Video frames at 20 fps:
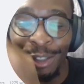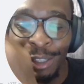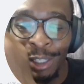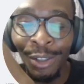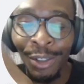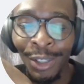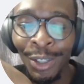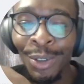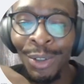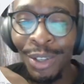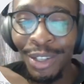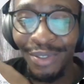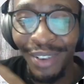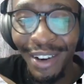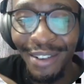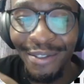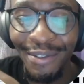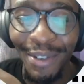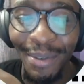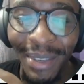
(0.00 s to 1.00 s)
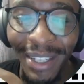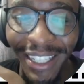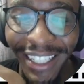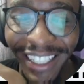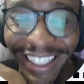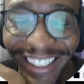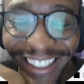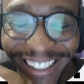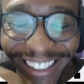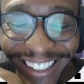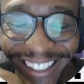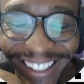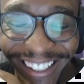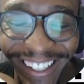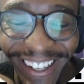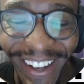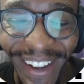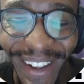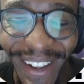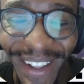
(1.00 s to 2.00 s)
This was fun for me.
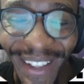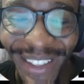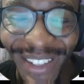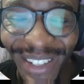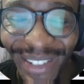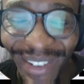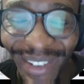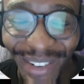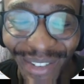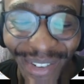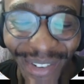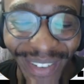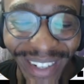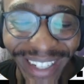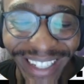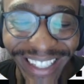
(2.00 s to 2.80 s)
this was fun for me.